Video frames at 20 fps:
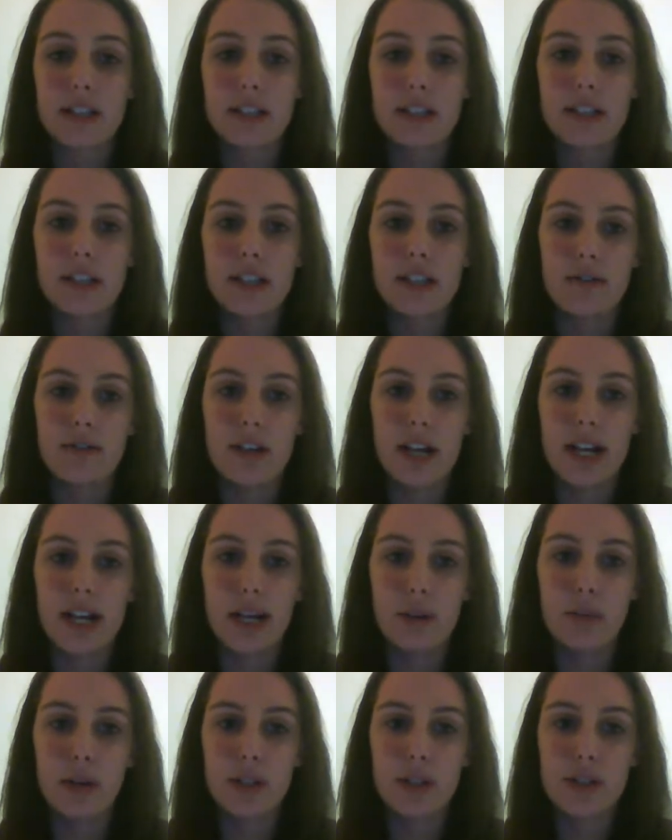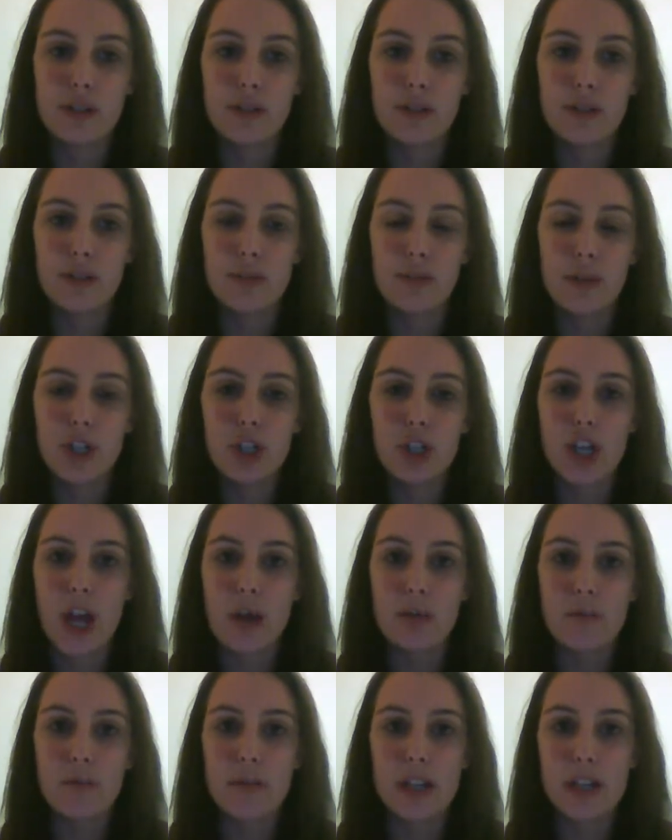consider really was which
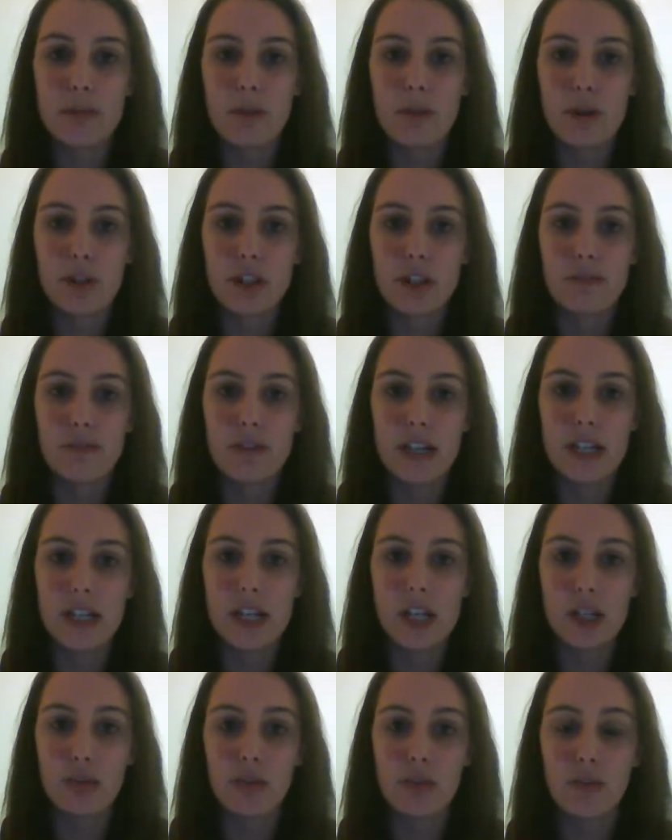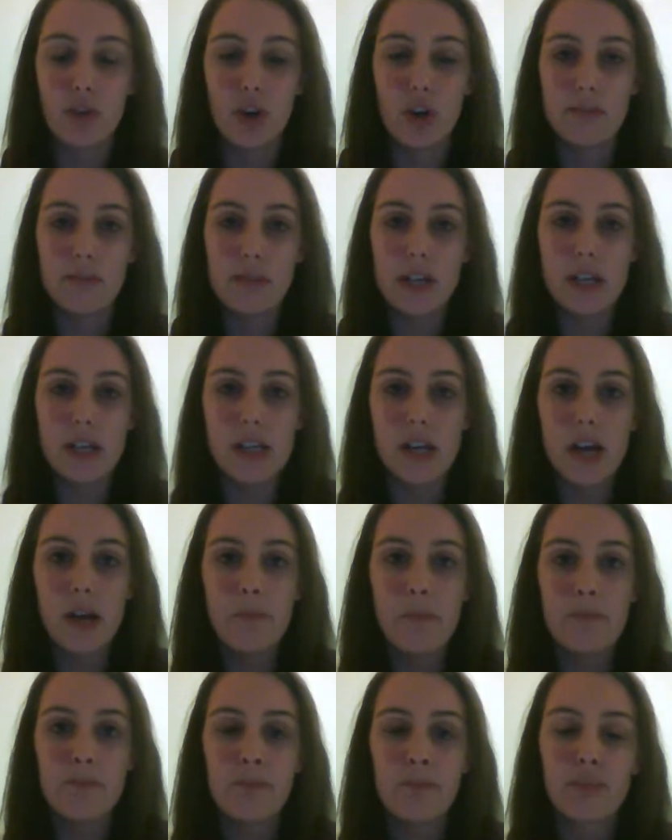day would be the most convenient to avoid
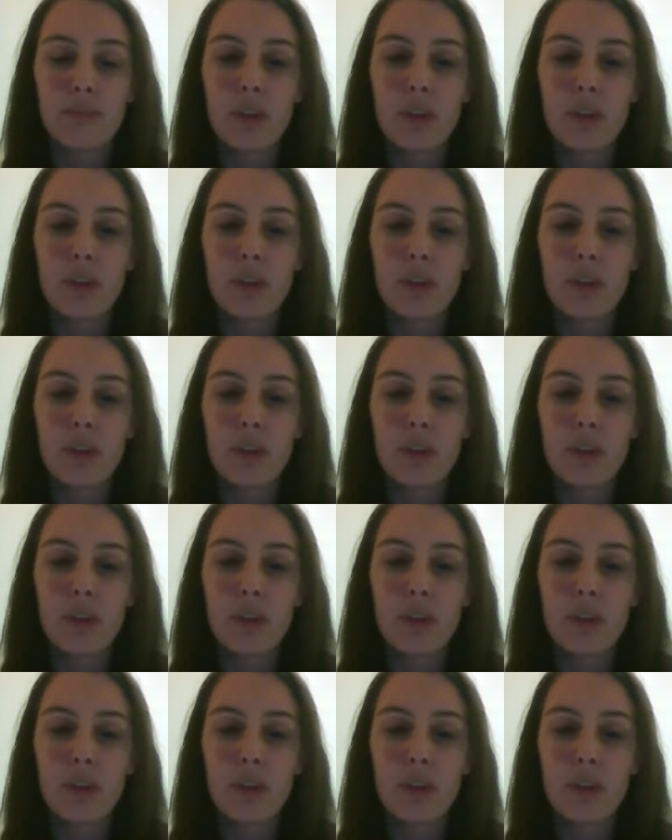media.